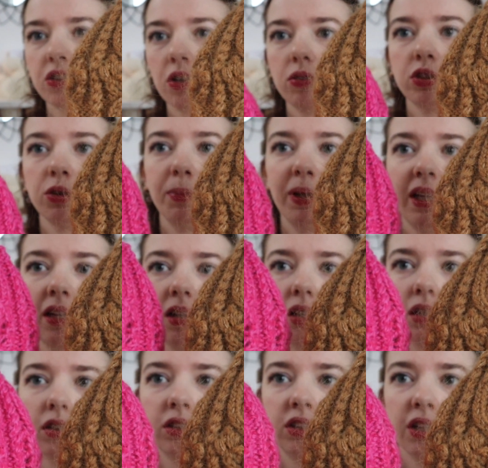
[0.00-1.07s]
going to be
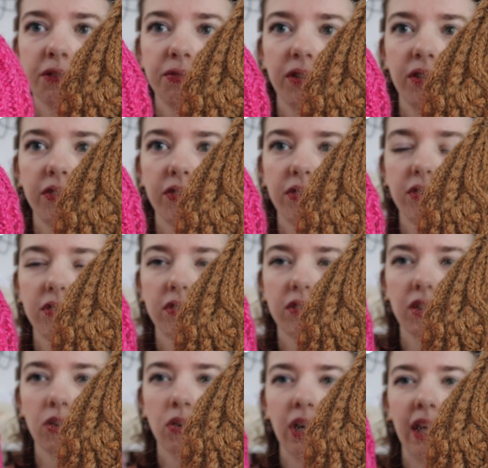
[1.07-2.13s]
different,
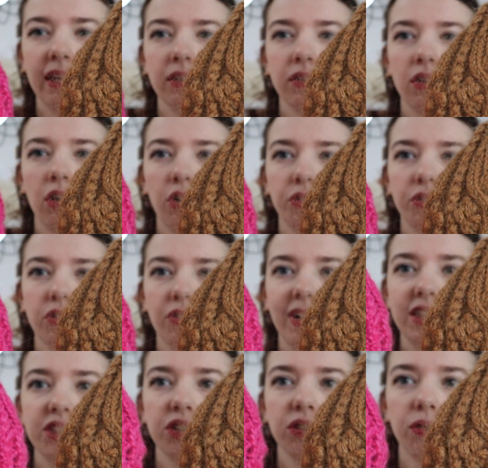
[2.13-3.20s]
or like an
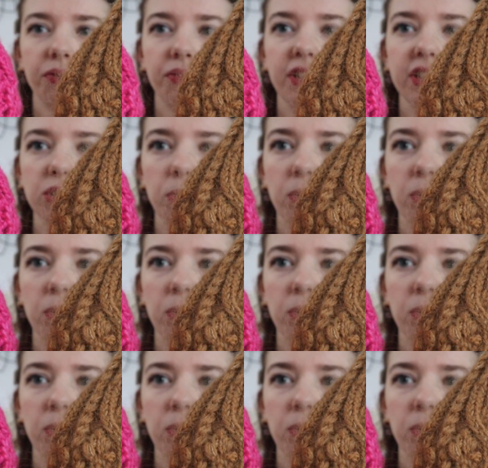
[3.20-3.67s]
alteration of this